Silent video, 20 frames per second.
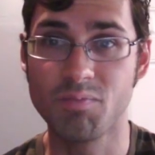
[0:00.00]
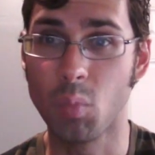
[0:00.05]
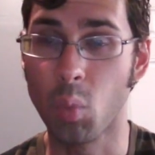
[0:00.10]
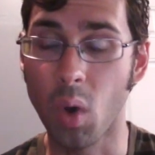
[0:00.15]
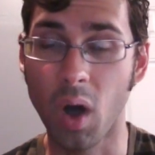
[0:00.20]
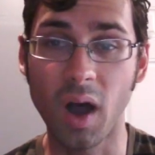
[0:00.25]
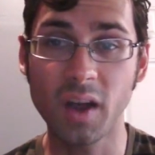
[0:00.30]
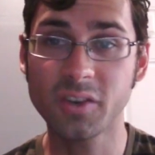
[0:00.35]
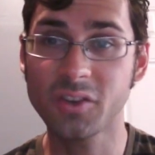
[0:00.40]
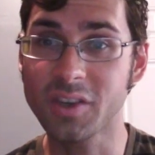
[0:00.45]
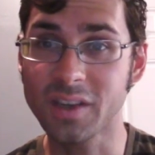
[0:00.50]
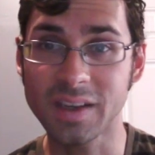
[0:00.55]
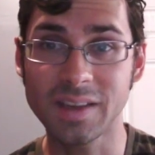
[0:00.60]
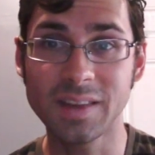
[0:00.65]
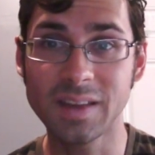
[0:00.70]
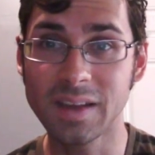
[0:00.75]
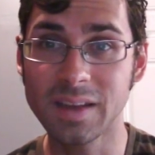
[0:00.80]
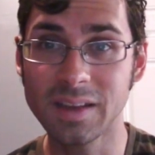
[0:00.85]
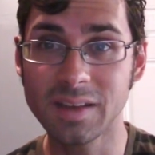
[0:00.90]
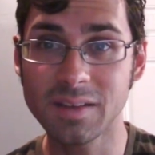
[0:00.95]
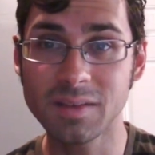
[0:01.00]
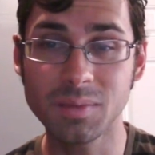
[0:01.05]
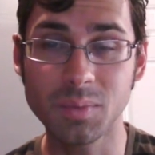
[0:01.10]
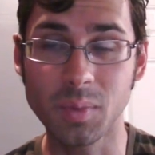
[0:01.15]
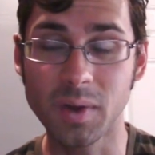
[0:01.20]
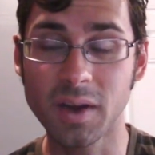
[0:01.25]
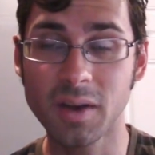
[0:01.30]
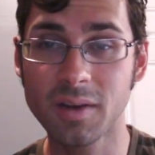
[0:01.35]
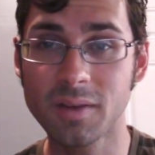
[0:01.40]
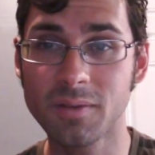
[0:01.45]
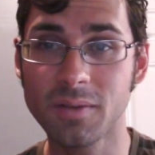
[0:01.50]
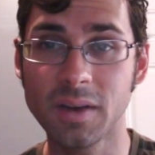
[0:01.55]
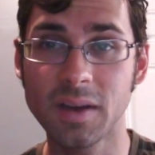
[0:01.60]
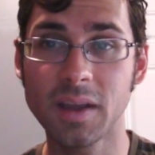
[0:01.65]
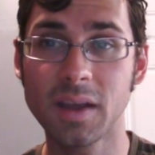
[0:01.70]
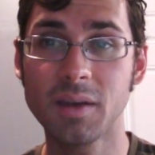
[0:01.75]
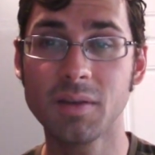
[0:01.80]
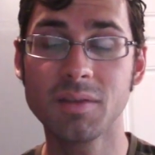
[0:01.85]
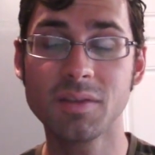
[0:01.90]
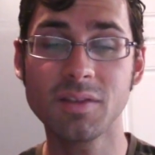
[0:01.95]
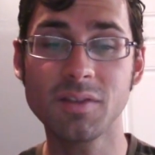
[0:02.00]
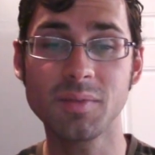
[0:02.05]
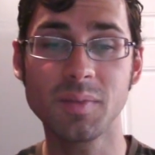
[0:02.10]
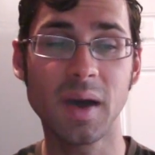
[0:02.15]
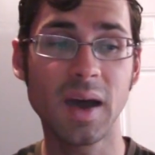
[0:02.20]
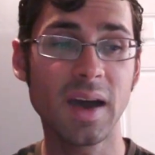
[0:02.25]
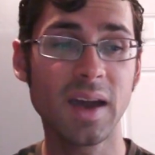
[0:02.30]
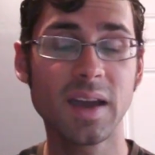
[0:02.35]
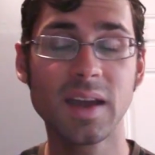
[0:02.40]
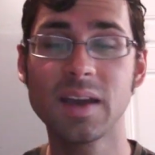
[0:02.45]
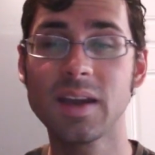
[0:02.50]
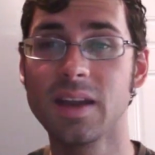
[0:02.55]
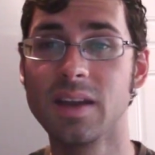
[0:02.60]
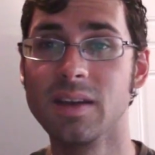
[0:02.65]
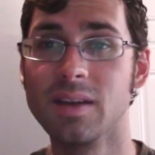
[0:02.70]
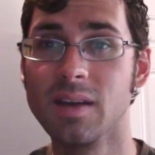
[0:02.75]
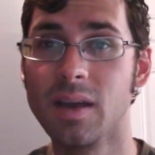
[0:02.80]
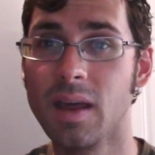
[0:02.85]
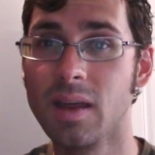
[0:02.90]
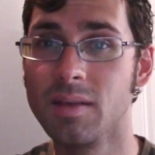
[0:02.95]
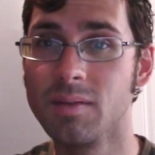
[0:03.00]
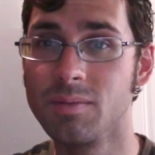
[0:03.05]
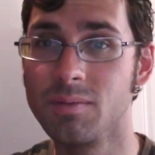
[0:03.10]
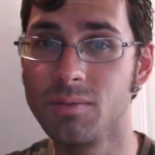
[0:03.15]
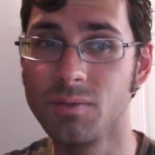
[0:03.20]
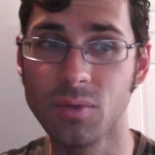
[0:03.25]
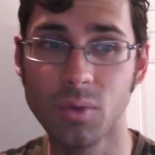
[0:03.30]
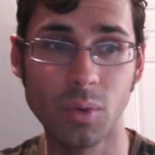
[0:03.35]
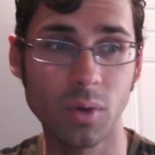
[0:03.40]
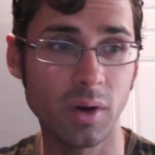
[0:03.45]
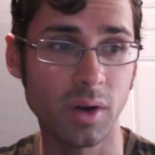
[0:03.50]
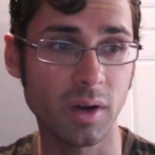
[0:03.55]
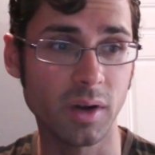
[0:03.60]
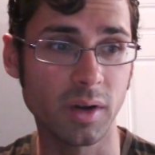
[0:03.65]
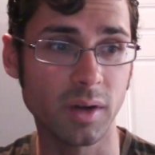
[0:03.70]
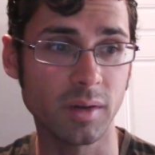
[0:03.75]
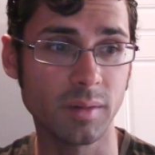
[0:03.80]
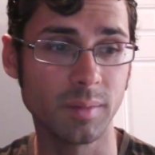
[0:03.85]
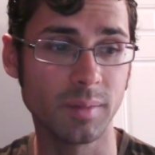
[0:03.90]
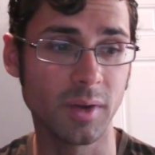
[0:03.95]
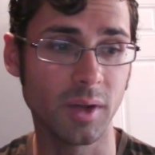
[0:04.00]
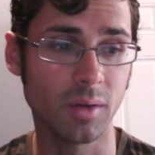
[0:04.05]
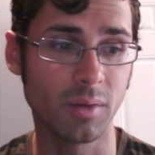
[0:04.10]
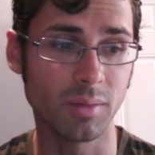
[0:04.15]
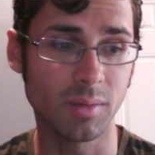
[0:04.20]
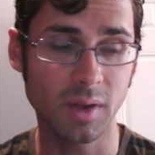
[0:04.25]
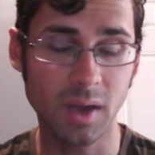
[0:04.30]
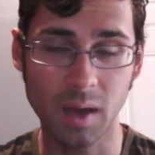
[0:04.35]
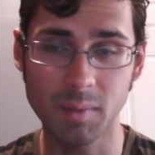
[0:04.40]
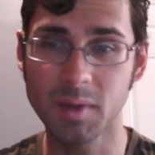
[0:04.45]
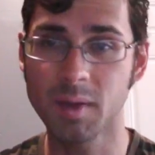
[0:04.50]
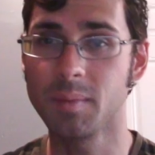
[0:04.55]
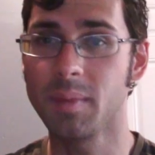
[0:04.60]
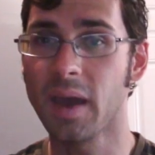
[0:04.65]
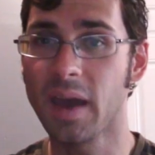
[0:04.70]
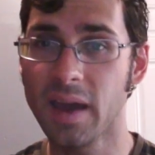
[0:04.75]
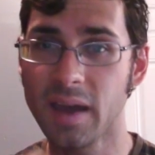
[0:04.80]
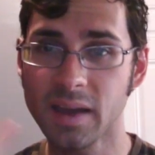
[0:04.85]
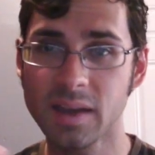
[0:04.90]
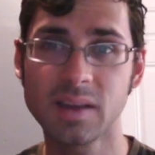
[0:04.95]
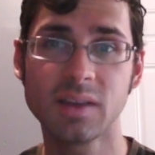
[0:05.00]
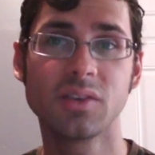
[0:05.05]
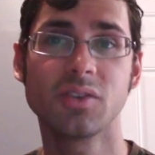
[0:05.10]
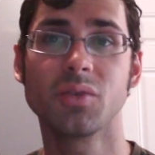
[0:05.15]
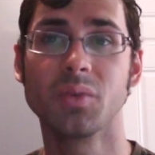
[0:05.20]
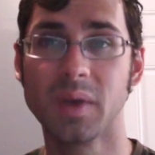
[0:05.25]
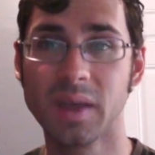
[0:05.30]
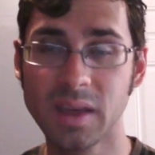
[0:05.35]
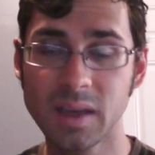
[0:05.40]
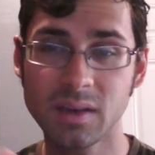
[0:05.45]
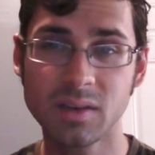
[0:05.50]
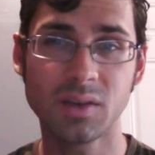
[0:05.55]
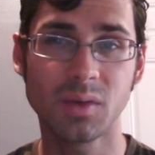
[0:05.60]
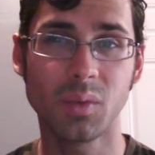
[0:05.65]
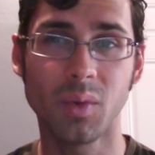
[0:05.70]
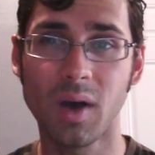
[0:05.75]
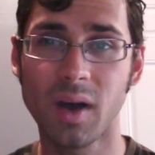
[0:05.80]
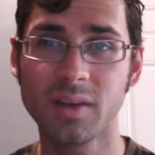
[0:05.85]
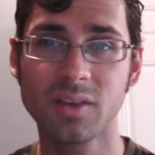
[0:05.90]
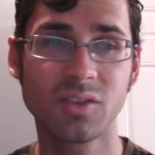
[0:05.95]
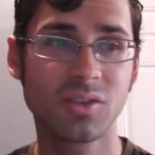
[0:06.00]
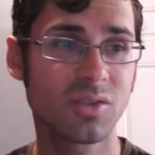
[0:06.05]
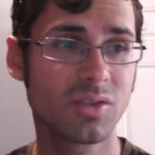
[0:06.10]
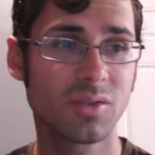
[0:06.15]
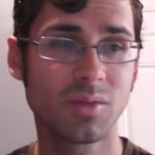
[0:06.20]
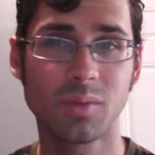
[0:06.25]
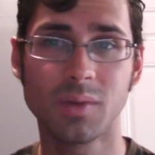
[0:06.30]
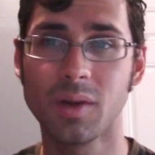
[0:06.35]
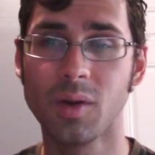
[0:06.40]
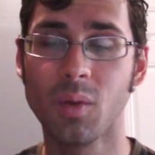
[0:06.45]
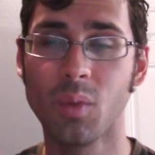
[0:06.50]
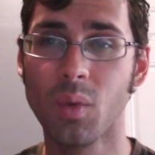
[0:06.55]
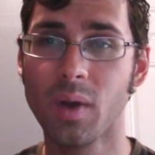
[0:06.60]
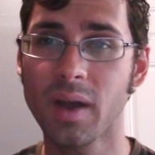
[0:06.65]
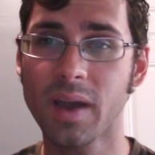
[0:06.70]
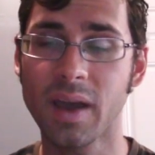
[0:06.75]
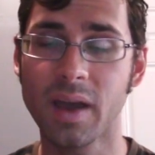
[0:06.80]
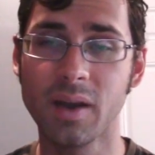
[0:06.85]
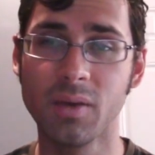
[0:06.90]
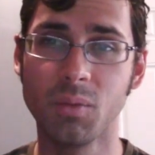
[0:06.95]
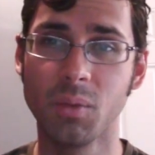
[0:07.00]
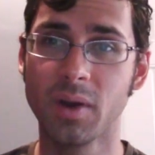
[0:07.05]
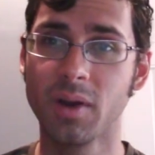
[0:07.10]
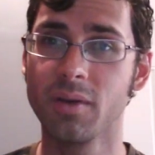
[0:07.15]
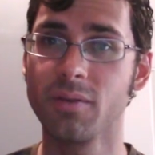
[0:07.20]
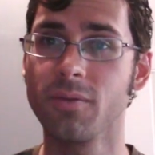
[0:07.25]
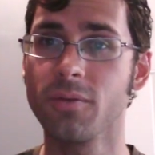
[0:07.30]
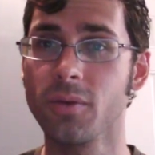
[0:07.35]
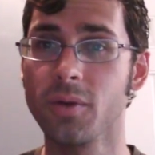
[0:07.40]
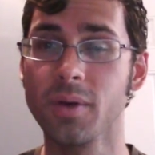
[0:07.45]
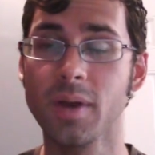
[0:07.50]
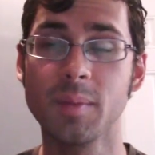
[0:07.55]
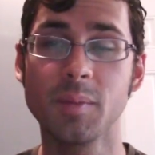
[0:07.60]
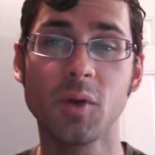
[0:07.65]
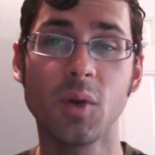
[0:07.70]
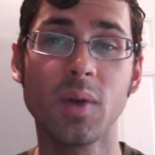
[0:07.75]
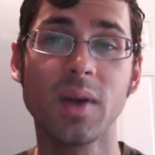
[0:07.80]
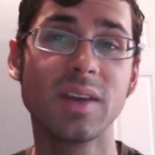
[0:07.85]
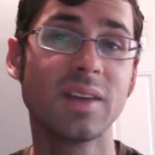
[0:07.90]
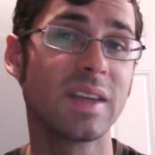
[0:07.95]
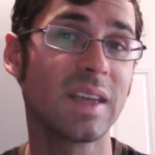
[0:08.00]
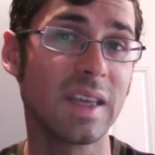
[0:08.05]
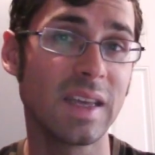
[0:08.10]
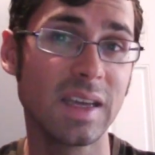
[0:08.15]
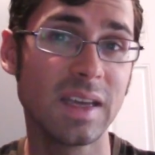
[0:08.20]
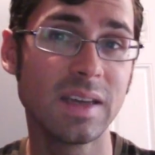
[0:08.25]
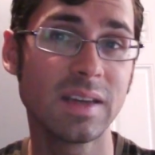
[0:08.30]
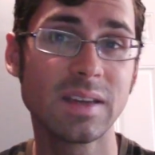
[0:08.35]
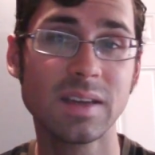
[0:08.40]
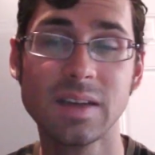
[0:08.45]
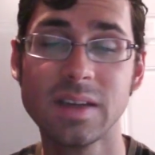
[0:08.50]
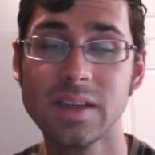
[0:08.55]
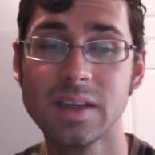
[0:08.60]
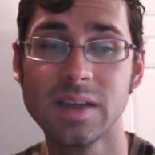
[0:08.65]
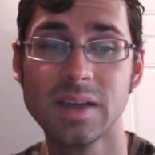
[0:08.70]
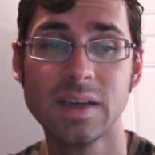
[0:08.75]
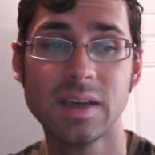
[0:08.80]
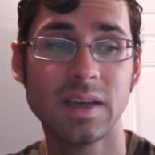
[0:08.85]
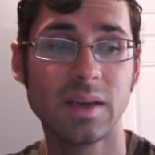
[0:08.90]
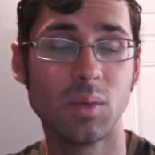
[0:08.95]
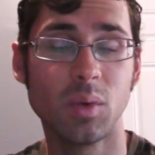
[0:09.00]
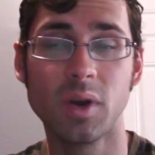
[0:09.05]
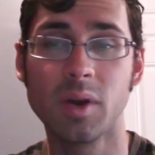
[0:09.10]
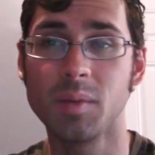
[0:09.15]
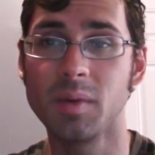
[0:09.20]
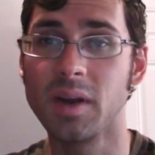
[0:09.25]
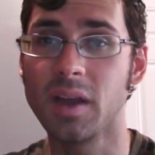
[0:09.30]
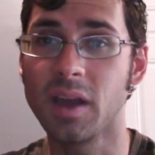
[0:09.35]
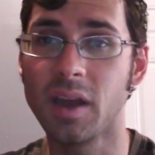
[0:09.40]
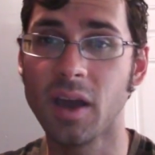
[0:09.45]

watching these weird videos of mine, and for, you know, coming back each week to watch, you know, what kind of weird fruit I'm going to eat, where I'm going to